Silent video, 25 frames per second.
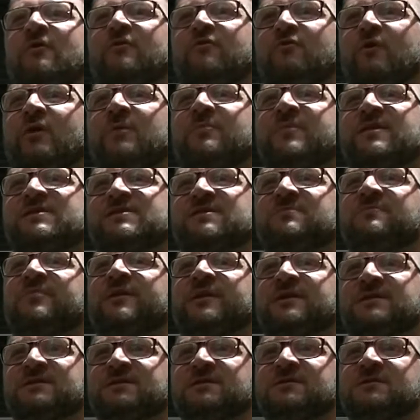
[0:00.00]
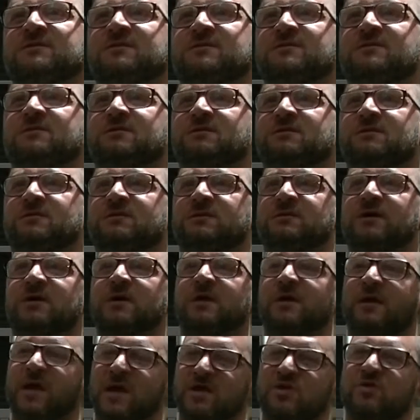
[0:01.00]
doing bits and pieces.
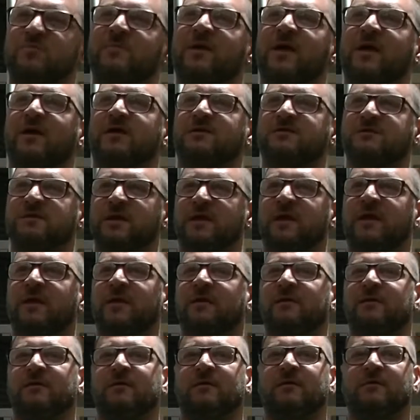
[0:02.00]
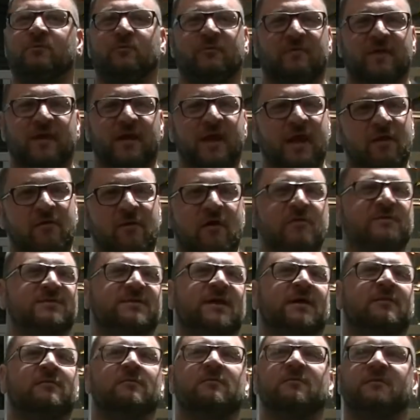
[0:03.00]
Cashimax, yeah, with their aero
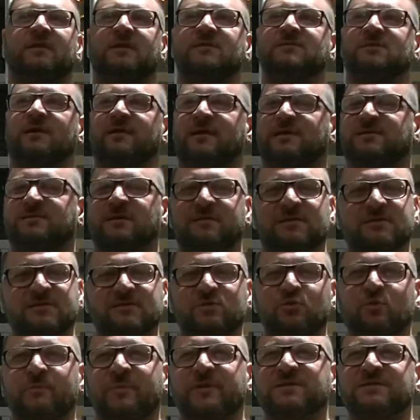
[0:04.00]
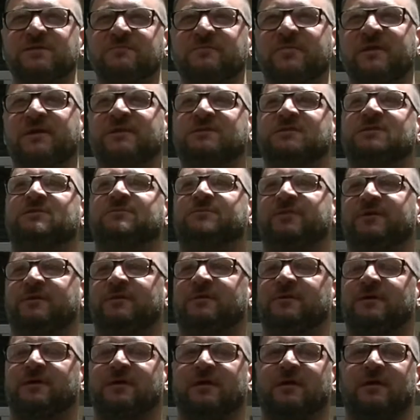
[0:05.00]
saddle and things like that. So there's still bits and pieces, but
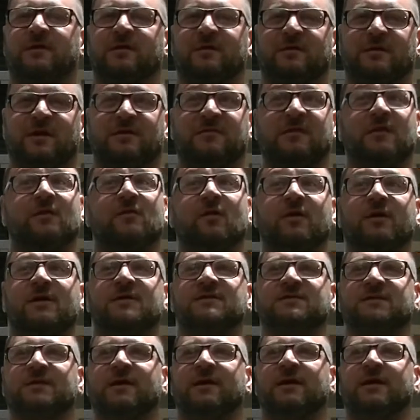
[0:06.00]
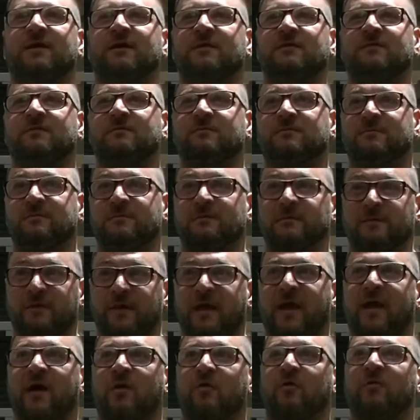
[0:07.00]
nothing like you see
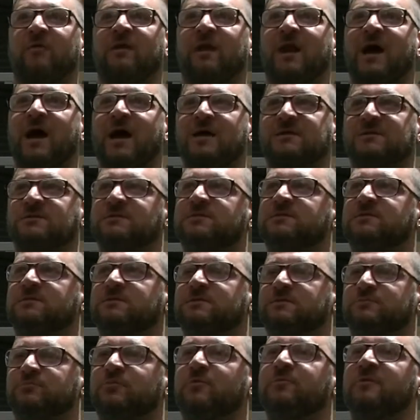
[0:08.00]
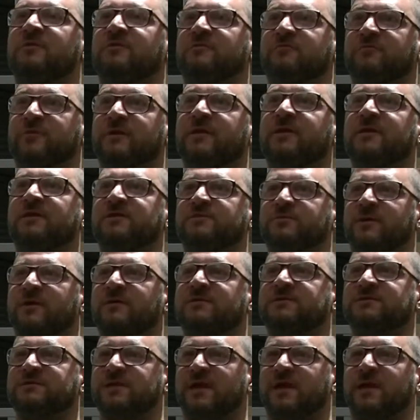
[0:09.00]
now or the last probably 3 years where
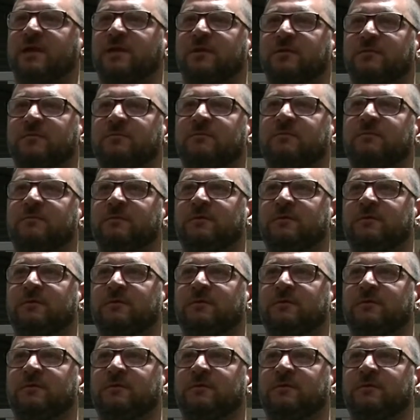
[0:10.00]
it's taken